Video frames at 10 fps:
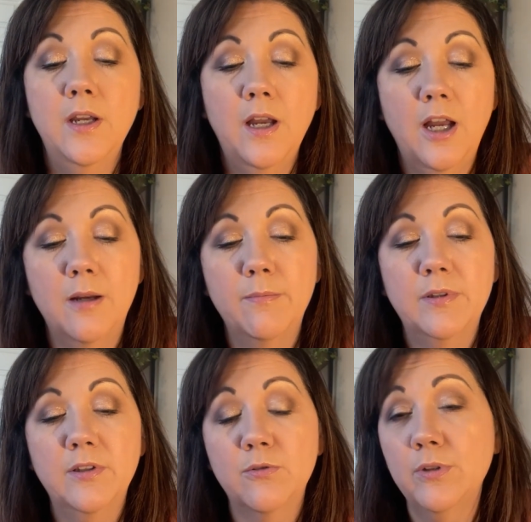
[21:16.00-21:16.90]
um,
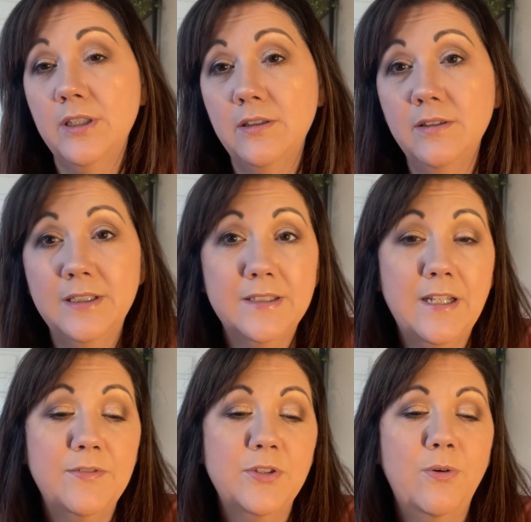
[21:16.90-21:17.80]
the grill and
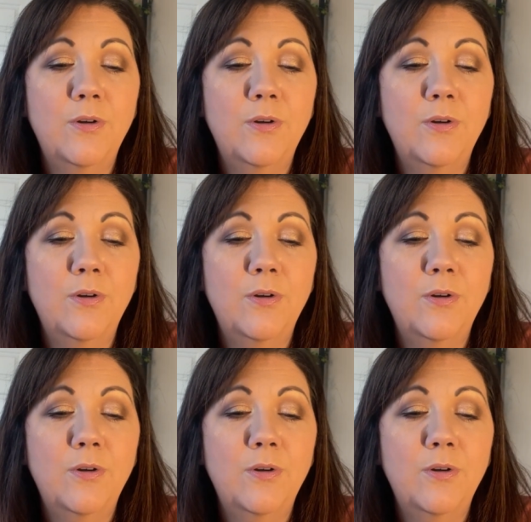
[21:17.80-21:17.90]
stuff. So I'll,